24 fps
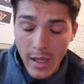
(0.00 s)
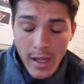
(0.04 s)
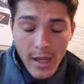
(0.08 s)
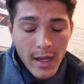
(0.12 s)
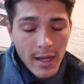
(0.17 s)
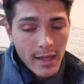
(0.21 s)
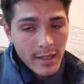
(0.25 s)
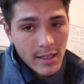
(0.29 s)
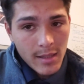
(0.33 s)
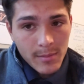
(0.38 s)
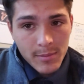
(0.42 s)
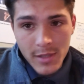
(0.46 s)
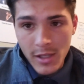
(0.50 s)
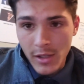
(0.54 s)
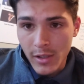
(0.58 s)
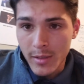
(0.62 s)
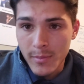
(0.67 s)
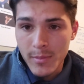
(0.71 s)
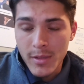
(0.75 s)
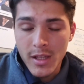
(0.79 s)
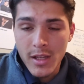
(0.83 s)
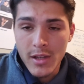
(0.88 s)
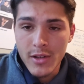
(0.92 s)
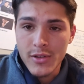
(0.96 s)
I keep telling
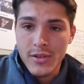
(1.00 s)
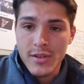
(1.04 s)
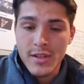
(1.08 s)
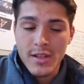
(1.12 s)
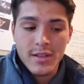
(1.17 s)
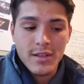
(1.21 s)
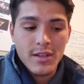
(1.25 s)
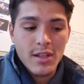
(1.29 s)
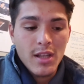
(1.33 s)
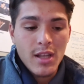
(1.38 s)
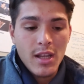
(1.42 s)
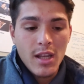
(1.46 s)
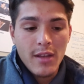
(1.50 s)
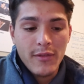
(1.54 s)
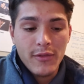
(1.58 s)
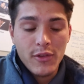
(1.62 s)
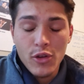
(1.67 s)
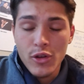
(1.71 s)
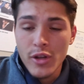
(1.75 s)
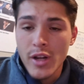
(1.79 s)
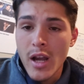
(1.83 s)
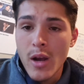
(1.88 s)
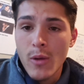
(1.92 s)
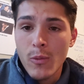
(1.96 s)
beginners this: if
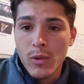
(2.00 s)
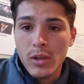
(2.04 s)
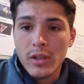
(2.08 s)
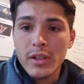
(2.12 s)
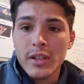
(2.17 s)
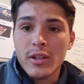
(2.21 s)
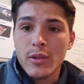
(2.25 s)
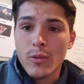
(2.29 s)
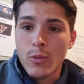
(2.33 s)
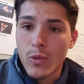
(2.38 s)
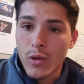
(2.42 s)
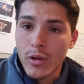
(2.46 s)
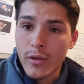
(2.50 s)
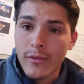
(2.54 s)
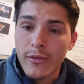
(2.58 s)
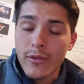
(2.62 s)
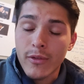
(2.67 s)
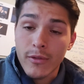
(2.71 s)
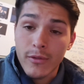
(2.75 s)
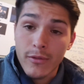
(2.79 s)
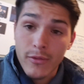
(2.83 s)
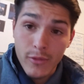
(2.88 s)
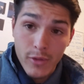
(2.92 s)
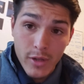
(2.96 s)
you're not willing to work
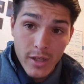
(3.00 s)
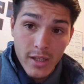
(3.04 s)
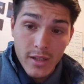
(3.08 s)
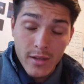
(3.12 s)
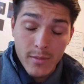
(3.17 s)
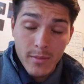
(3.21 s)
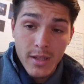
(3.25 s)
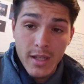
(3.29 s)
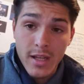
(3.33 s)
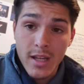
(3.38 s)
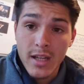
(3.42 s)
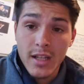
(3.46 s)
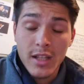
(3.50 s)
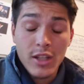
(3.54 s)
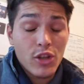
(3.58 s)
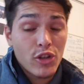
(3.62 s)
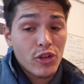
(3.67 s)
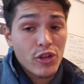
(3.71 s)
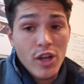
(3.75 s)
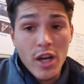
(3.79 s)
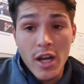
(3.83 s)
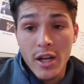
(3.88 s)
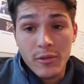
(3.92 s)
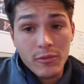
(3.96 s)
for free in the beginning, you're
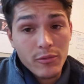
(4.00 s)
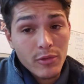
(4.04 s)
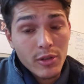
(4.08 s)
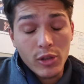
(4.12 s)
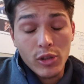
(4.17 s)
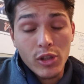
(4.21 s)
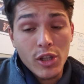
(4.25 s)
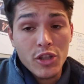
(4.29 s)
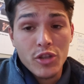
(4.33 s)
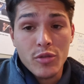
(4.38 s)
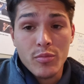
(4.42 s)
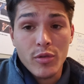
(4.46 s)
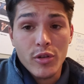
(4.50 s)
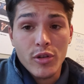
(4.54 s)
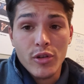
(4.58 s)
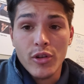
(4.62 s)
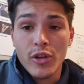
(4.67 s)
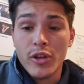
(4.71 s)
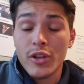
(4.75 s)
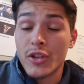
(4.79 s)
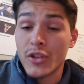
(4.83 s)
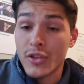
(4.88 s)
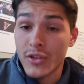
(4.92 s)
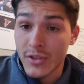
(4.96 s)
not a real
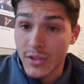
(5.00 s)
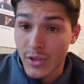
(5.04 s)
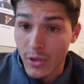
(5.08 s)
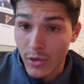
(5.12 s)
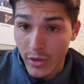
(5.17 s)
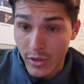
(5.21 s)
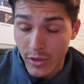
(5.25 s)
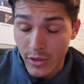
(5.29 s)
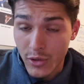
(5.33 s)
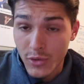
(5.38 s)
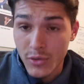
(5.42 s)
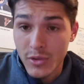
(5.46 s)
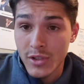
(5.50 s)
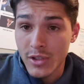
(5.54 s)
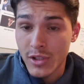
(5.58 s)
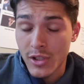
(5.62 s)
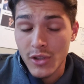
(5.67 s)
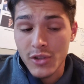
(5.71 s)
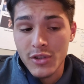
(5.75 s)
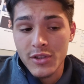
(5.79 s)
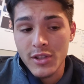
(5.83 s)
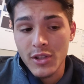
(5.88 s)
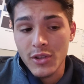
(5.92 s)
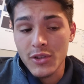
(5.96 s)
entrepreneur. You're
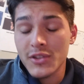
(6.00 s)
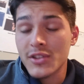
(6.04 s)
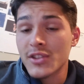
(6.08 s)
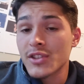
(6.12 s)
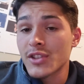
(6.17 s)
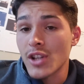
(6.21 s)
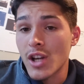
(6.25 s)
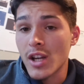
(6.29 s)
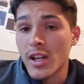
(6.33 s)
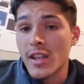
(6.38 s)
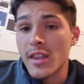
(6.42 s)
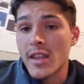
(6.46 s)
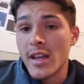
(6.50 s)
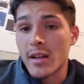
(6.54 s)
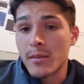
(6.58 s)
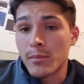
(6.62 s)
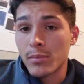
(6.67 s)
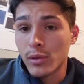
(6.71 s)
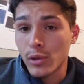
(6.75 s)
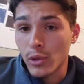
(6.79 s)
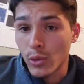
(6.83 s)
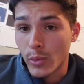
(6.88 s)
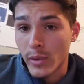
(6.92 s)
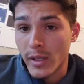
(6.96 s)
still stuck in that
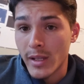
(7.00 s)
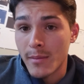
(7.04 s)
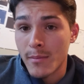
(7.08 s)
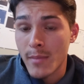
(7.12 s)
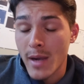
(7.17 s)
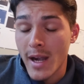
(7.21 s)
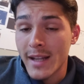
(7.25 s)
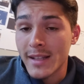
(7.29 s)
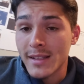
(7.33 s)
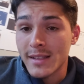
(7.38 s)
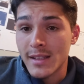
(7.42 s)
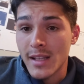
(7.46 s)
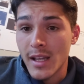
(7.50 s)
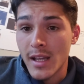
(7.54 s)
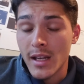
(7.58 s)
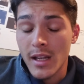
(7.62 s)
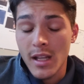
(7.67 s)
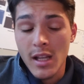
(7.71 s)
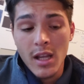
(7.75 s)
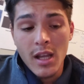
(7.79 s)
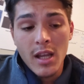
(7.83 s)
employee mindset.